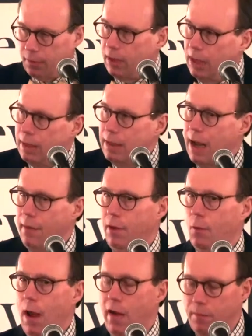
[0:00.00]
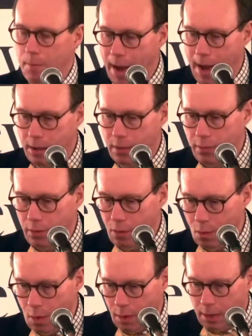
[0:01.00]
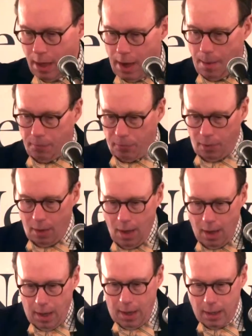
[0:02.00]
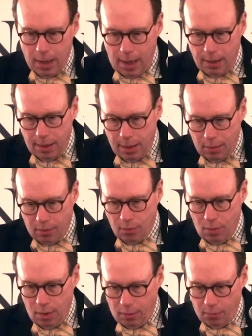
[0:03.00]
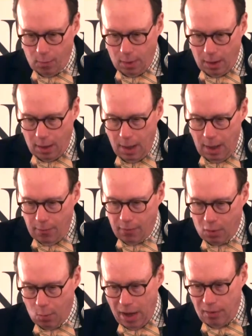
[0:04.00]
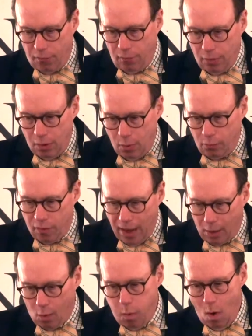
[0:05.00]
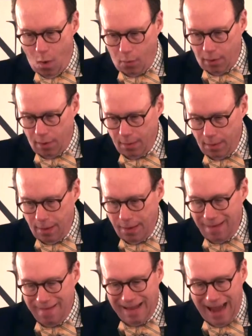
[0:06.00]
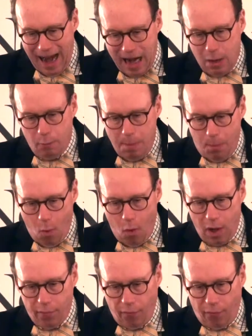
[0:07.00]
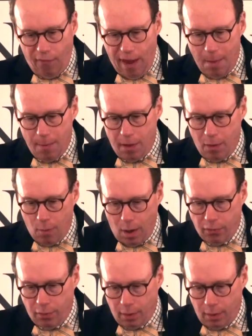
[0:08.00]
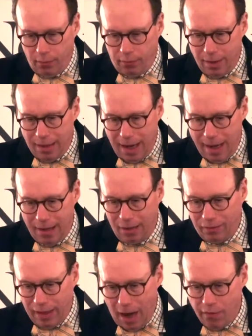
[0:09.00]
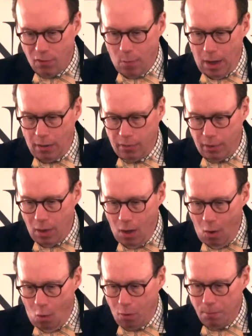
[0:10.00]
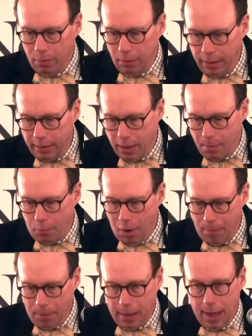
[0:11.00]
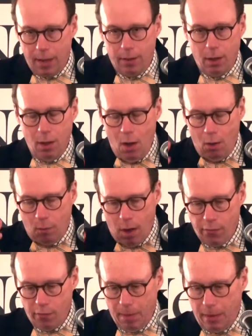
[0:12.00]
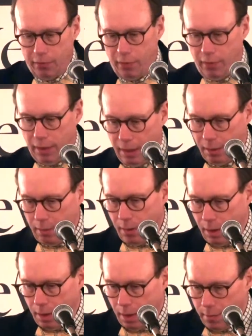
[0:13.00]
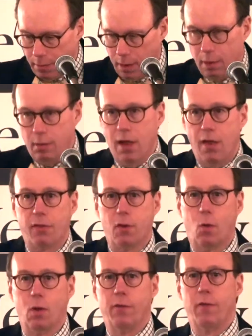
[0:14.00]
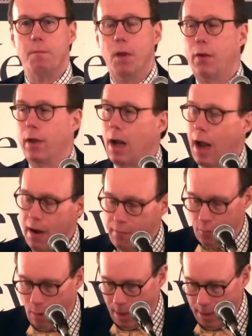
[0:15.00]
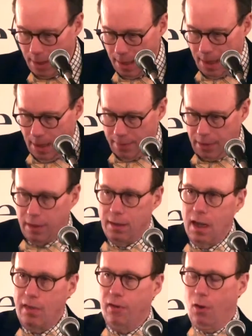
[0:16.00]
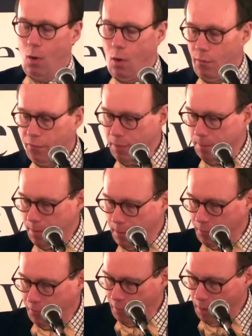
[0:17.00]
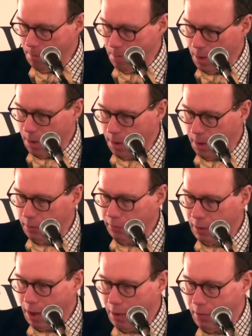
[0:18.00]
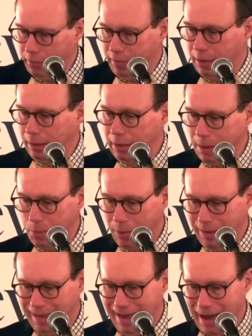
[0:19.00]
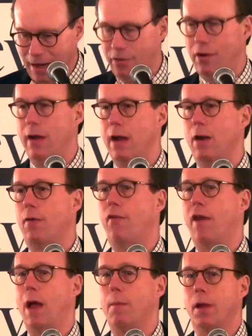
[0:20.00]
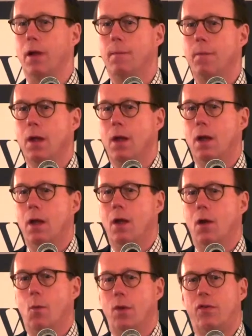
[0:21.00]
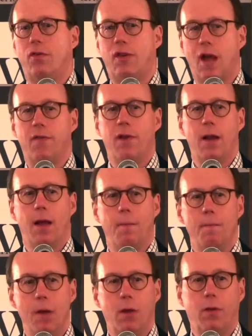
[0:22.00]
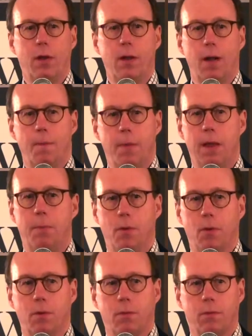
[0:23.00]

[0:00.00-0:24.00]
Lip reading: He telegraphed back to the New York Times in 1933 the grateful news that, quote, any report of a famine in Russia is today an exaggeration or malignant propaganda. Roger mentioned the death toll of 1 million. I have read that the death toll from Stalin's deliberately engineered famine was 7 million people.